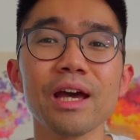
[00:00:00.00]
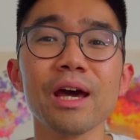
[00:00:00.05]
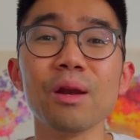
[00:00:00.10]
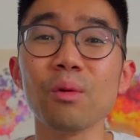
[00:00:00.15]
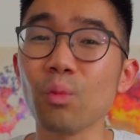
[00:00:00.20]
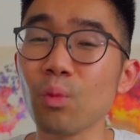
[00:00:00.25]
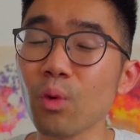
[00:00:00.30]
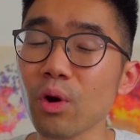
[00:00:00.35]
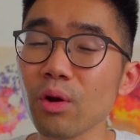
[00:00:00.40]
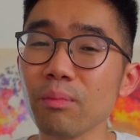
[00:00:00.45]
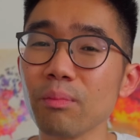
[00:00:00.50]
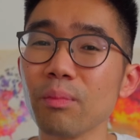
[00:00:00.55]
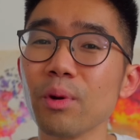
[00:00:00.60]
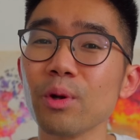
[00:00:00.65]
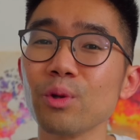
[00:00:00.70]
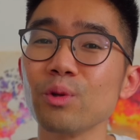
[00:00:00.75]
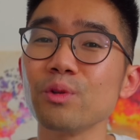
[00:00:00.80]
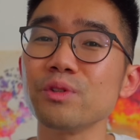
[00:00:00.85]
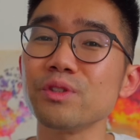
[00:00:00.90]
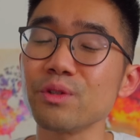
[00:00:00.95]
and what
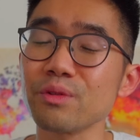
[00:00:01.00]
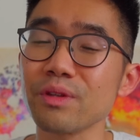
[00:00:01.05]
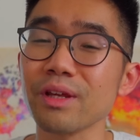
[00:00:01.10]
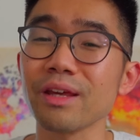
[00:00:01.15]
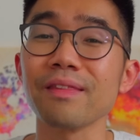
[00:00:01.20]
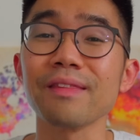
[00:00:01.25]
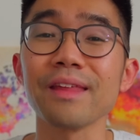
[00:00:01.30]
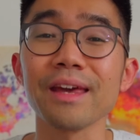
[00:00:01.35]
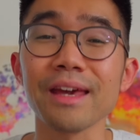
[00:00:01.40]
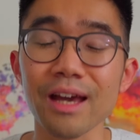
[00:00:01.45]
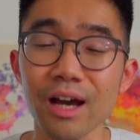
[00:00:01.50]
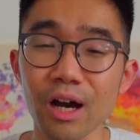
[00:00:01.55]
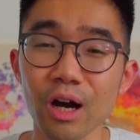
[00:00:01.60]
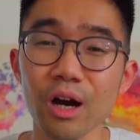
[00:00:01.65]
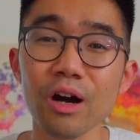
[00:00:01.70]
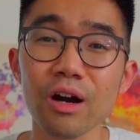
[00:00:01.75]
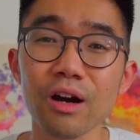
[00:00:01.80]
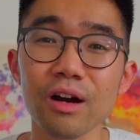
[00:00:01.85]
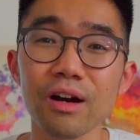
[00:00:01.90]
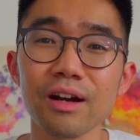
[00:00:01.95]
models do you think they
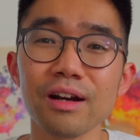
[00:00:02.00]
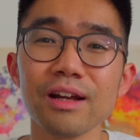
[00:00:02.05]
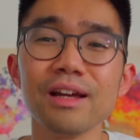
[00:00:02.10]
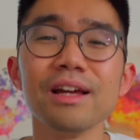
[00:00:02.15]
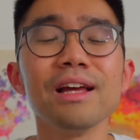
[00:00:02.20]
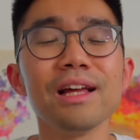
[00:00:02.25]
are?